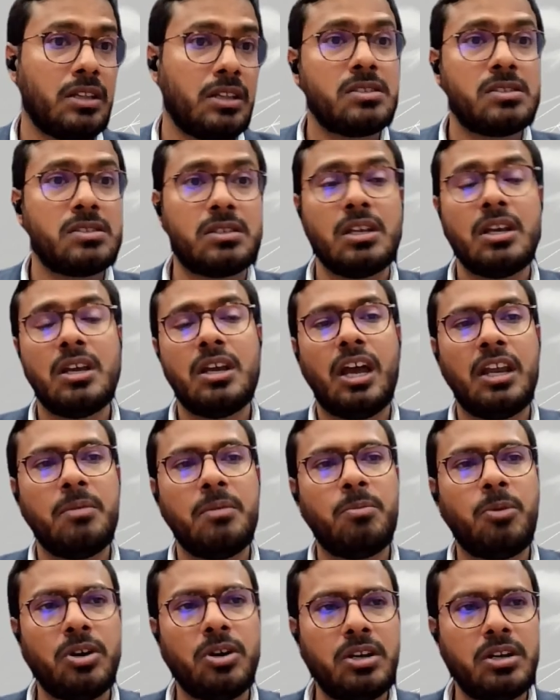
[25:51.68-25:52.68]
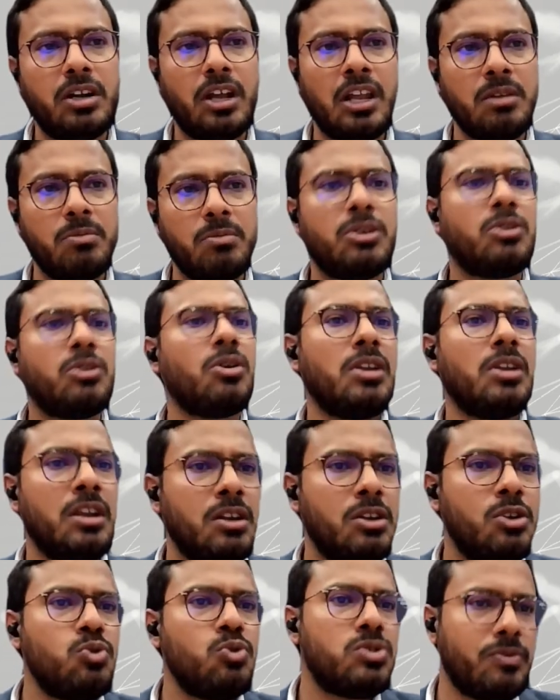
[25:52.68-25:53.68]
I think there's an important element on
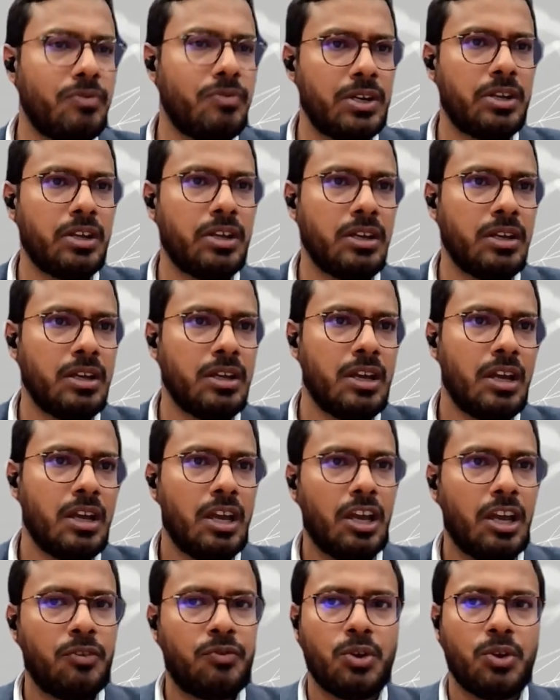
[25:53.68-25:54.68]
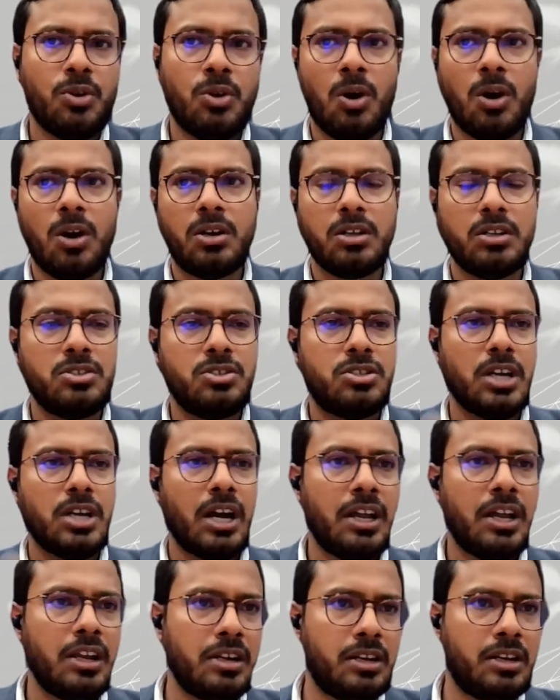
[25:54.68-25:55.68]
inclusivity. If you're not a
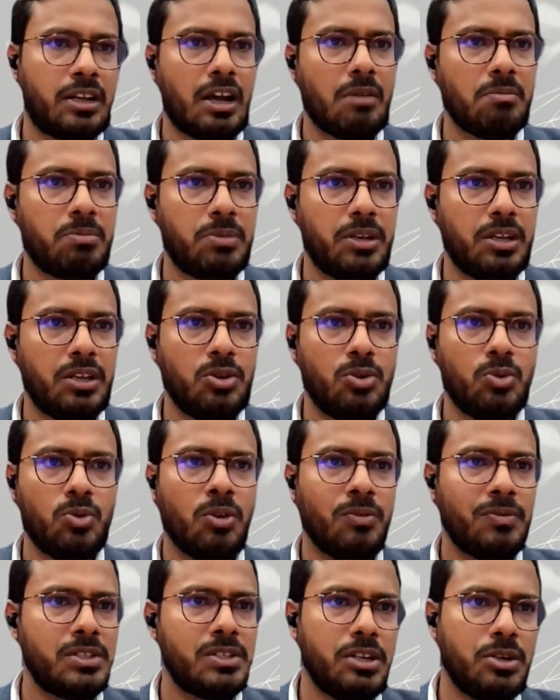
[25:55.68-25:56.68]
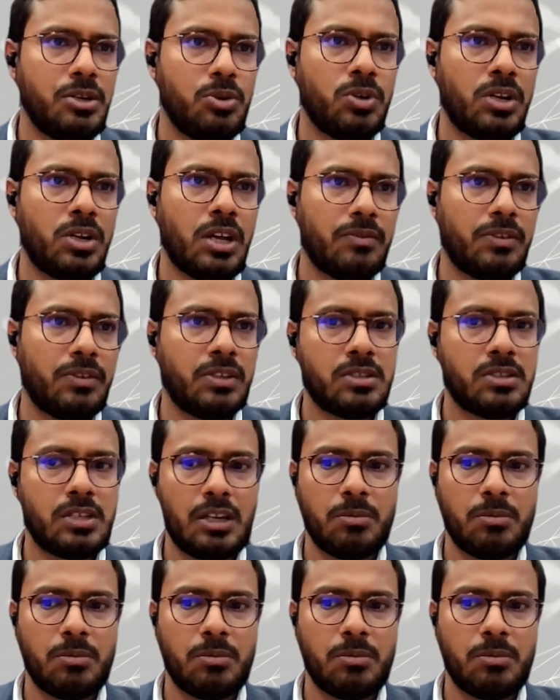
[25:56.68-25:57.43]
giant company, you obviously don't have the